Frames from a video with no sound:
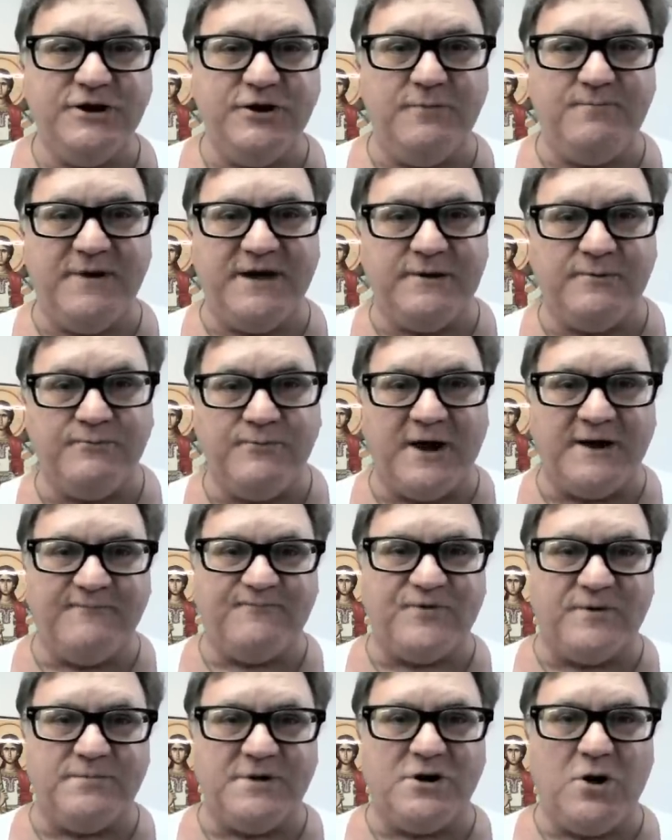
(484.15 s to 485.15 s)
You've been
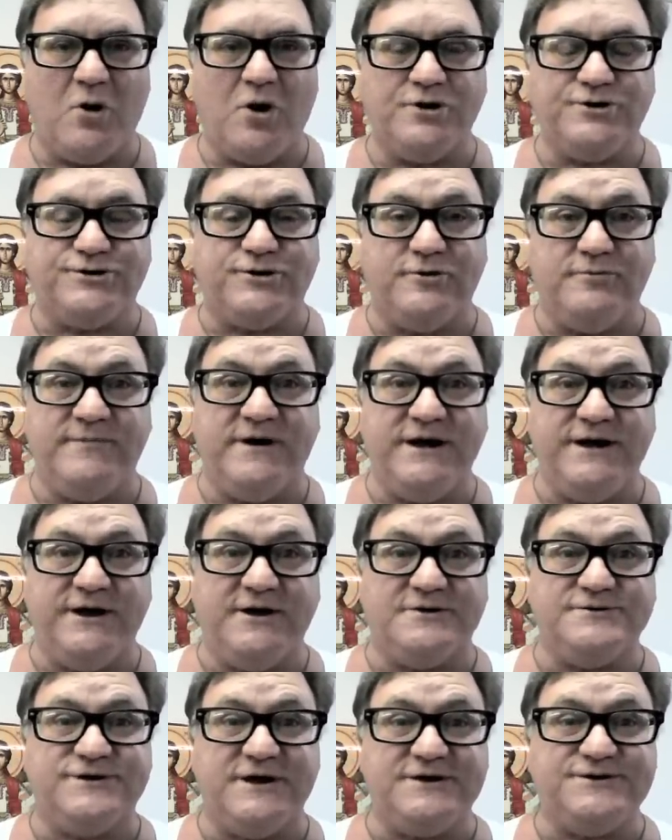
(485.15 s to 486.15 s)
running from the Lord too many
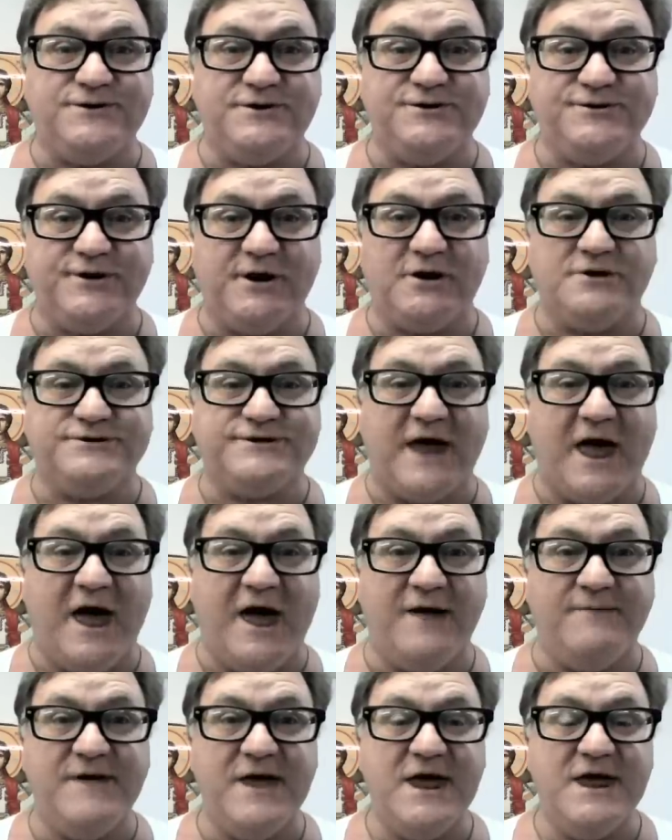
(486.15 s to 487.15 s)
years. This is your
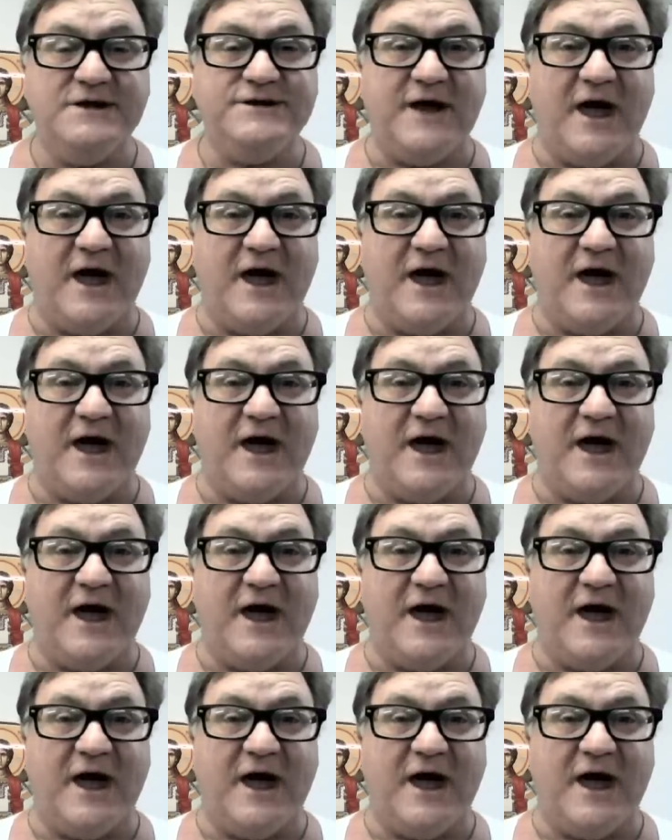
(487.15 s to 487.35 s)
time.